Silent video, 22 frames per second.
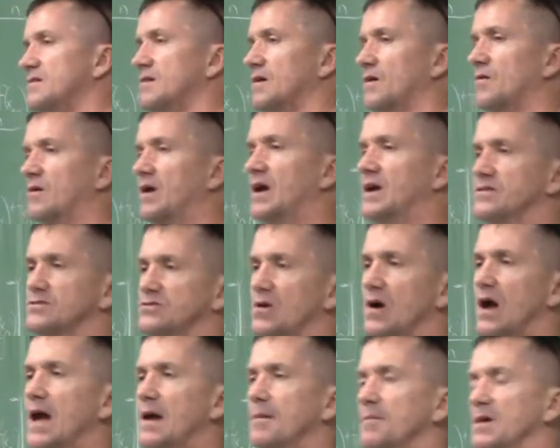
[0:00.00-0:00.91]
Okay, so
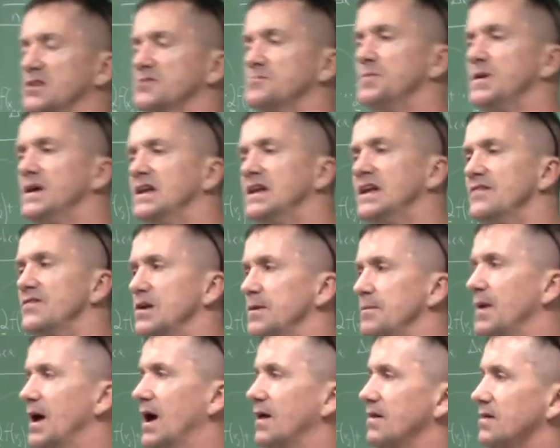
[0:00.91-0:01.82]
n must be an even
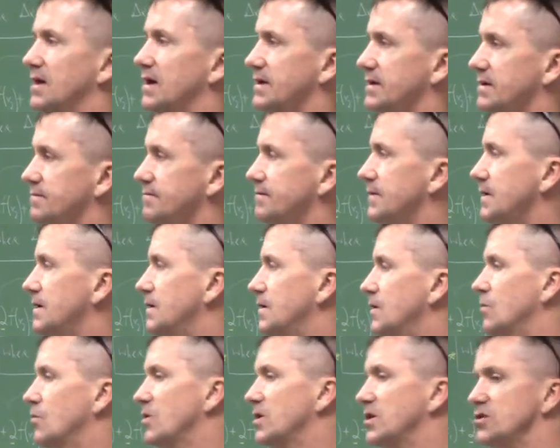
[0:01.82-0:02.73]
amount, like
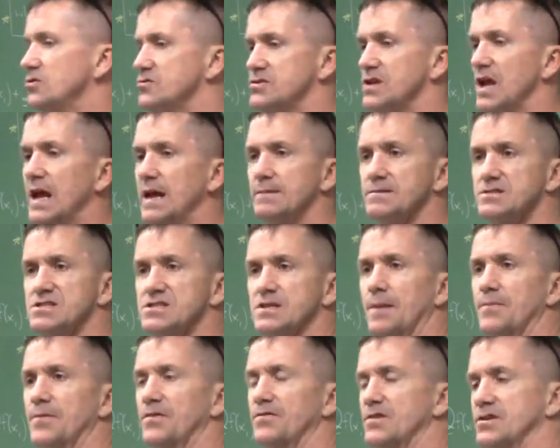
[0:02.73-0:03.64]
we're going to use eight
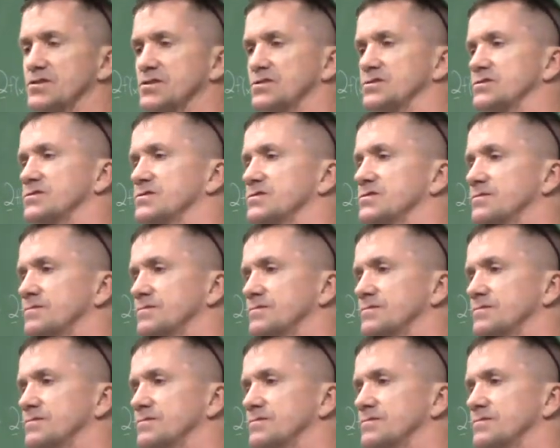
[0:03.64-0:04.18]
subdivisions